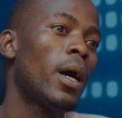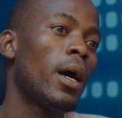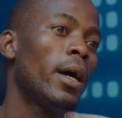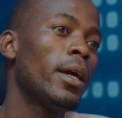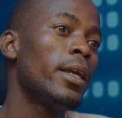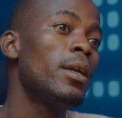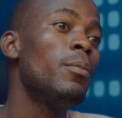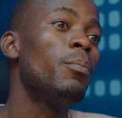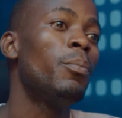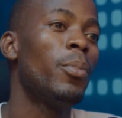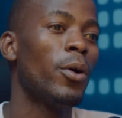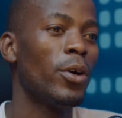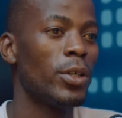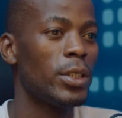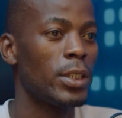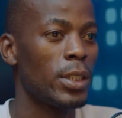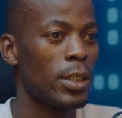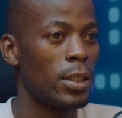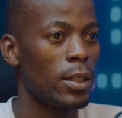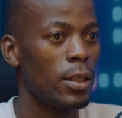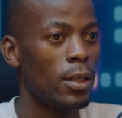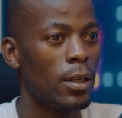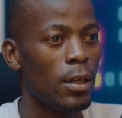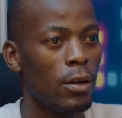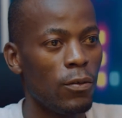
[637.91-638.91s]
import
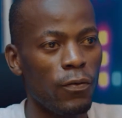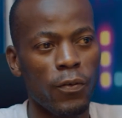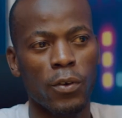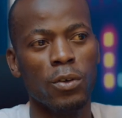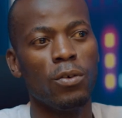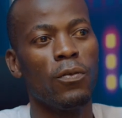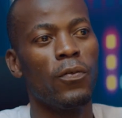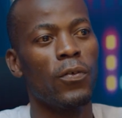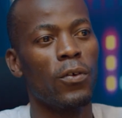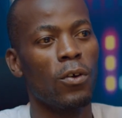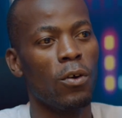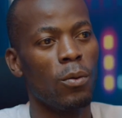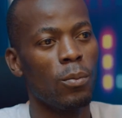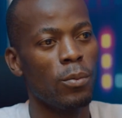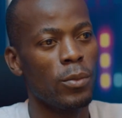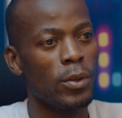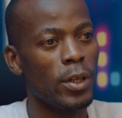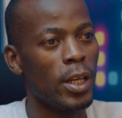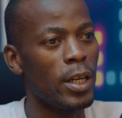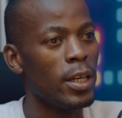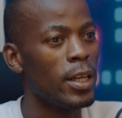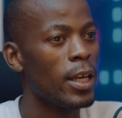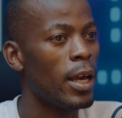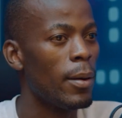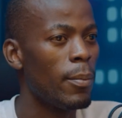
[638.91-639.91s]
food from
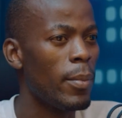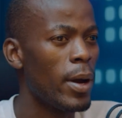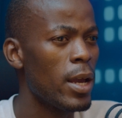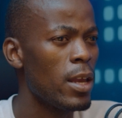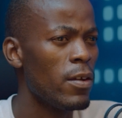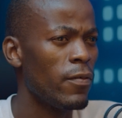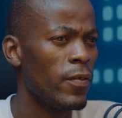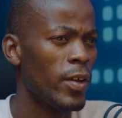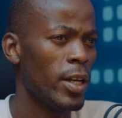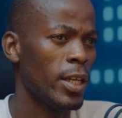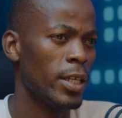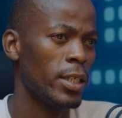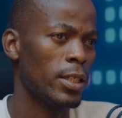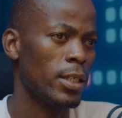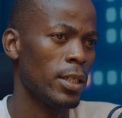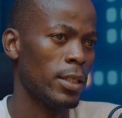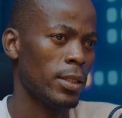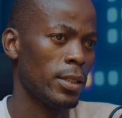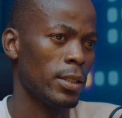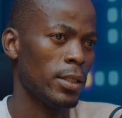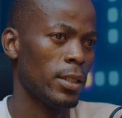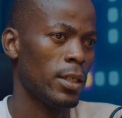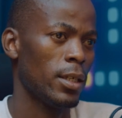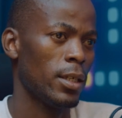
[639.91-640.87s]
the nearby villages.